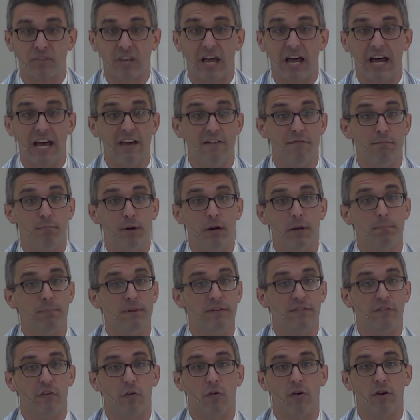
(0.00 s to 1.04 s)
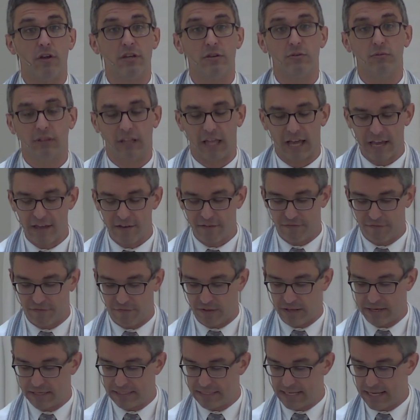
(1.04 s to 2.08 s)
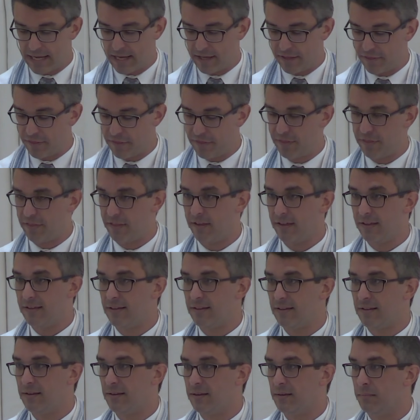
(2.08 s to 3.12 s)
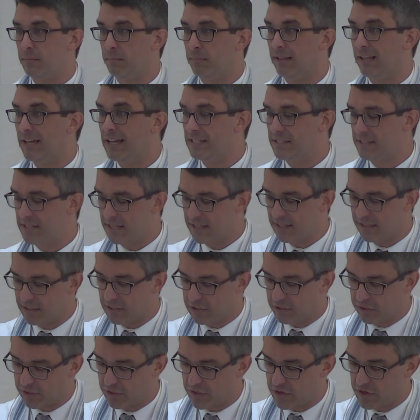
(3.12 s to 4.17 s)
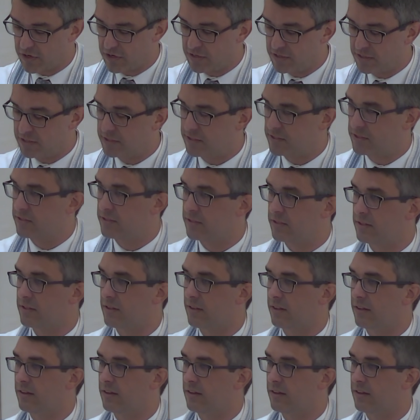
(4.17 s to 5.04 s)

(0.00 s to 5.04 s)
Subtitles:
I have put before you life and death, blessing and curse.